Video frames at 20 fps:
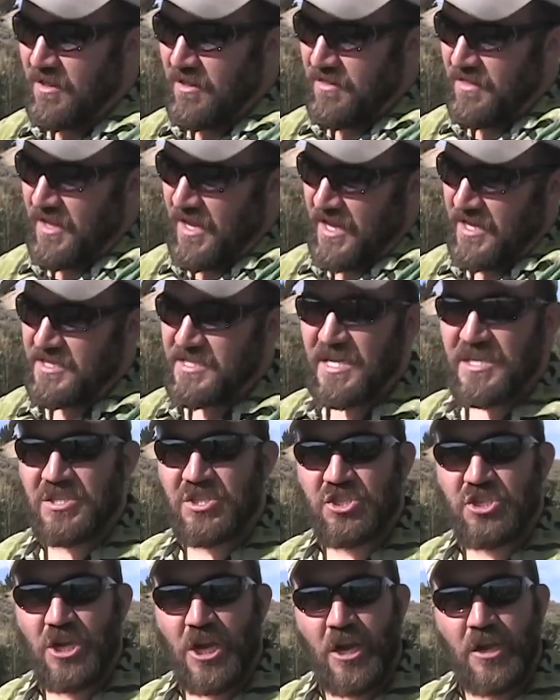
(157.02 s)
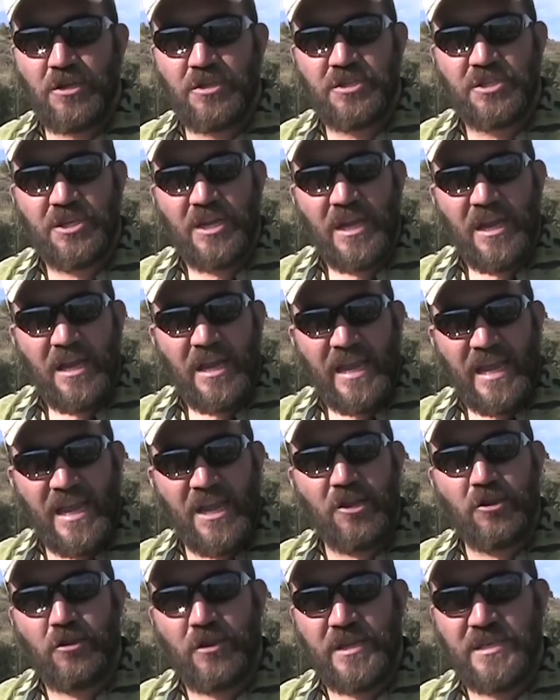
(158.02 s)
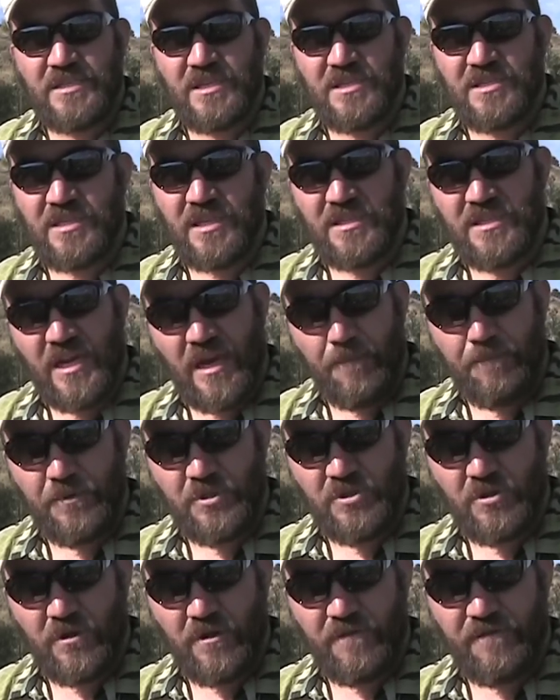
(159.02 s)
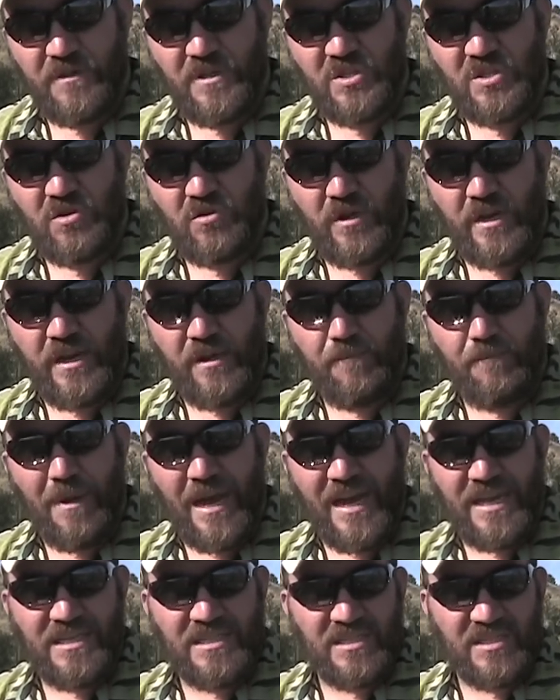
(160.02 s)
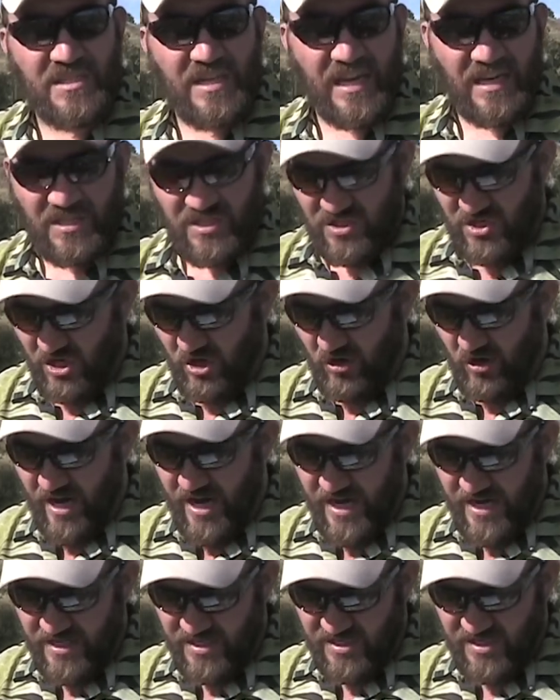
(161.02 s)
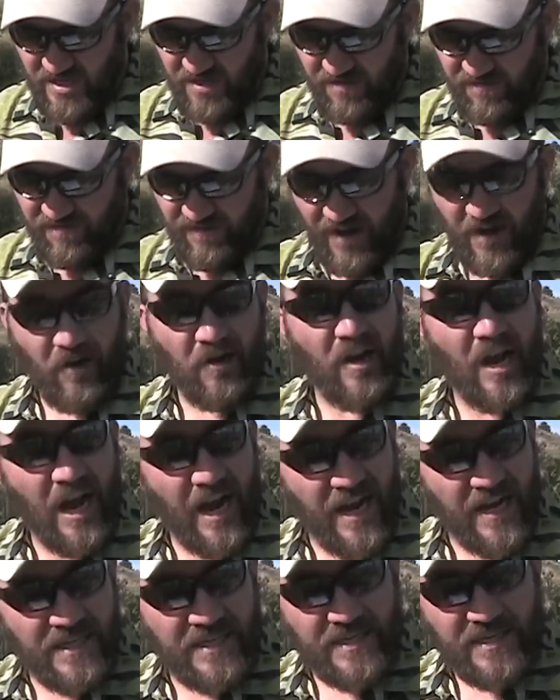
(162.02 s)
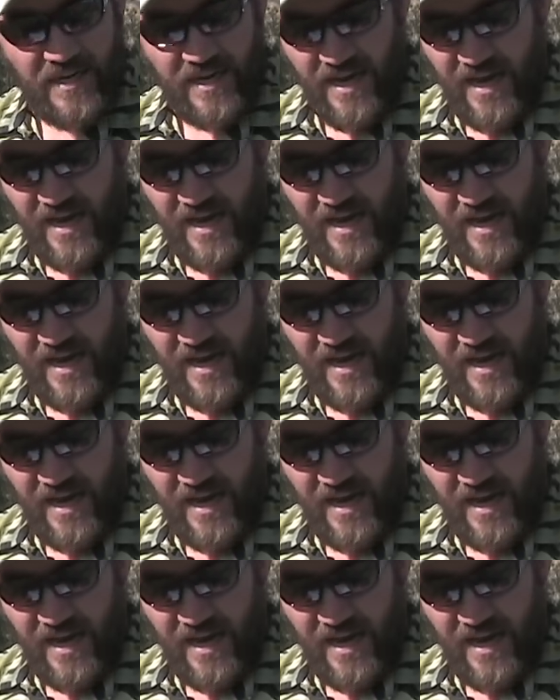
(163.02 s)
The discharge increases the temperature of the stream by 6 degrees Fahrenheit,